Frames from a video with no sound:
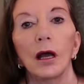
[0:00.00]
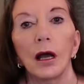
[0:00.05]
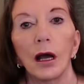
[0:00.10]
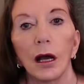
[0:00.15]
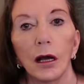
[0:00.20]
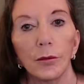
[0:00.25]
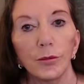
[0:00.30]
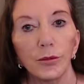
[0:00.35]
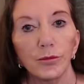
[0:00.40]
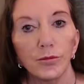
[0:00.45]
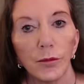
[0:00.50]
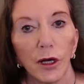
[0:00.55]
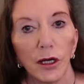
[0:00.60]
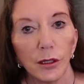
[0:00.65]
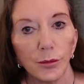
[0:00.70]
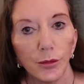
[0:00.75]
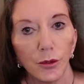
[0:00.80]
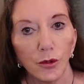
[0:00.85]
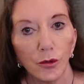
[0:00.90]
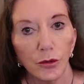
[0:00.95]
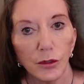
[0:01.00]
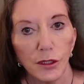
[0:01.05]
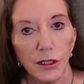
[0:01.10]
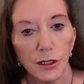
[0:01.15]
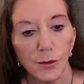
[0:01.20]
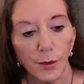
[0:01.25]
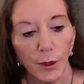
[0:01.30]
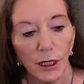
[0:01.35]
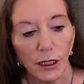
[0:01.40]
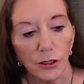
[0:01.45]
I bought this
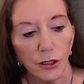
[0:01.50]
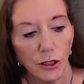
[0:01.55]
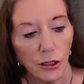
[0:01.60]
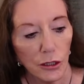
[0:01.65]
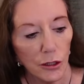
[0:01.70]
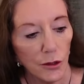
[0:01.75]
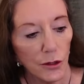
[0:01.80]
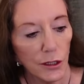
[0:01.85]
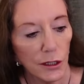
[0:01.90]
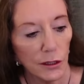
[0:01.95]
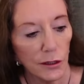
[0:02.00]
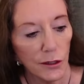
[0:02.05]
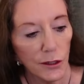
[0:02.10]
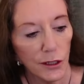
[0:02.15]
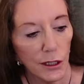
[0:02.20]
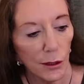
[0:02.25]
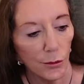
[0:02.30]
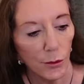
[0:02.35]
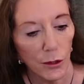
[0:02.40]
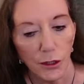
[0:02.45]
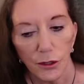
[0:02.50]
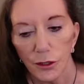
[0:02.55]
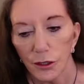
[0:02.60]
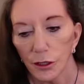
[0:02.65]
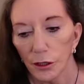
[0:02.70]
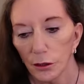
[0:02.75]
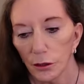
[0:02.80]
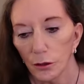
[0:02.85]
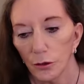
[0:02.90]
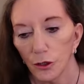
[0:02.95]
bag to use in the summer,
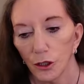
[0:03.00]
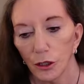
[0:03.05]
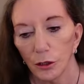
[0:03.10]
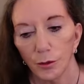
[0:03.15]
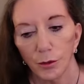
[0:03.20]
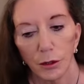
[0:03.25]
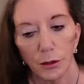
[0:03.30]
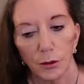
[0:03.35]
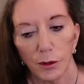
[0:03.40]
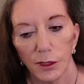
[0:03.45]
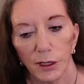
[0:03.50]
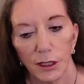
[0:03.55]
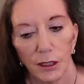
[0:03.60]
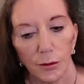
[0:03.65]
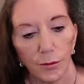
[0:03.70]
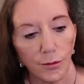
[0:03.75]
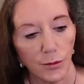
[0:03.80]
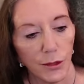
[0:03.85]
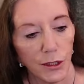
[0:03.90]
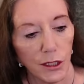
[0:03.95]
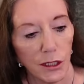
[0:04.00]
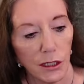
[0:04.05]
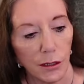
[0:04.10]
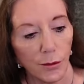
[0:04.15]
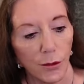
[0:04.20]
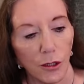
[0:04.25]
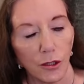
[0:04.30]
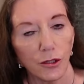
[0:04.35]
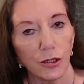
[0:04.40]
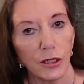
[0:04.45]
so she'll probably sit in
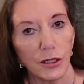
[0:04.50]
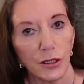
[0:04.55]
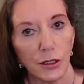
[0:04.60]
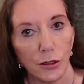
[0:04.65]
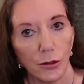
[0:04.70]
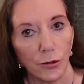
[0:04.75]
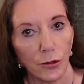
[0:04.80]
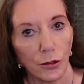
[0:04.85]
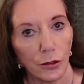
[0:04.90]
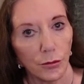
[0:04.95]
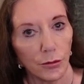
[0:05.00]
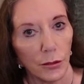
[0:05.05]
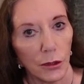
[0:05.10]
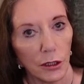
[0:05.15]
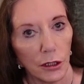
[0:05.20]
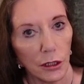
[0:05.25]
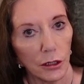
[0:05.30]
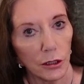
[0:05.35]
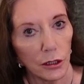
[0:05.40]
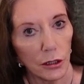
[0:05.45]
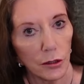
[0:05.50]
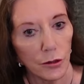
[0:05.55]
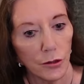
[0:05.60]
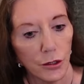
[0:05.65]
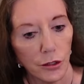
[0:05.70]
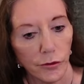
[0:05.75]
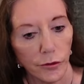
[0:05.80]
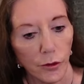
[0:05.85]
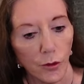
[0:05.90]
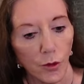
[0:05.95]
my dressing room
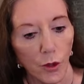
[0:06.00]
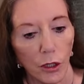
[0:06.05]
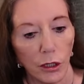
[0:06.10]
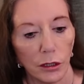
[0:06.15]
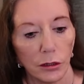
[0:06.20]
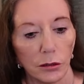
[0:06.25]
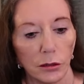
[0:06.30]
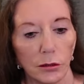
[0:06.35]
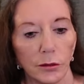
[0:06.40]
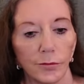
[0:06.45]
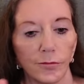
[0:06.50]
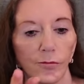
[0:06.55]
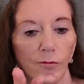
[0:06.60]
unused for a while.